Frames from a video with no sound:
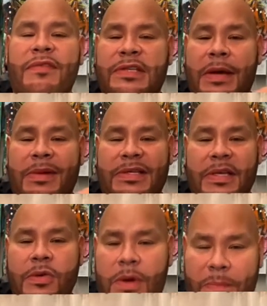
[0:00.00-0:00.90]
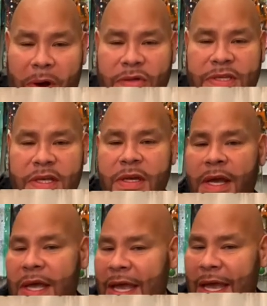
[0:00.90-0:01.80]
Every time I see you in person,
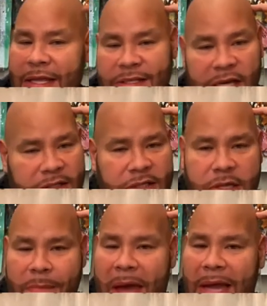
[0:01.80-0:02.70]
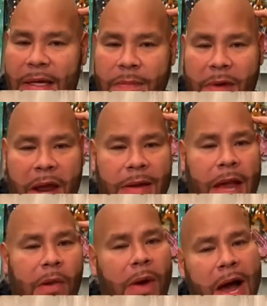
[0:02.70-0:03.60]
it touches the back of the brain.
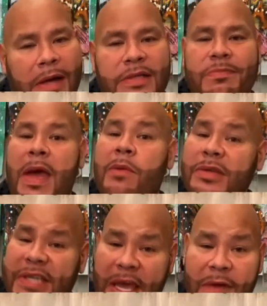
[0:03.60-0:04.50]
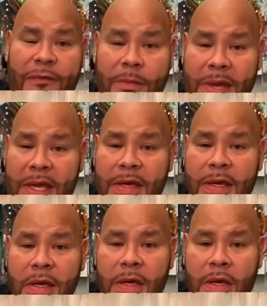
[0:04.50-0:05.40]
Like, wow, this man was here for me
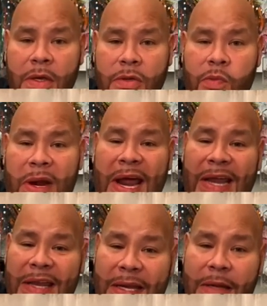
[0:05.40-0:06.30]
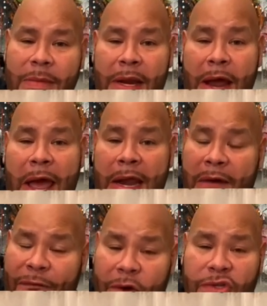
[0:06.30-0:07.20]
when I need him. And
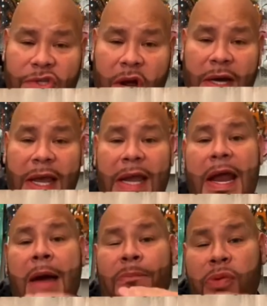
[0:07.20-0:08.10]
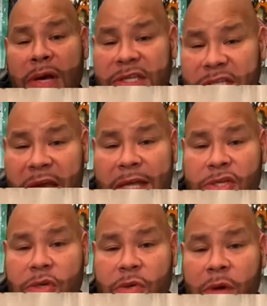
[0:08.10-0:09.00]
I first started. And I
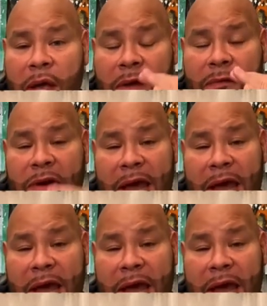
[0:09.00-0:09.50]
appreciate you for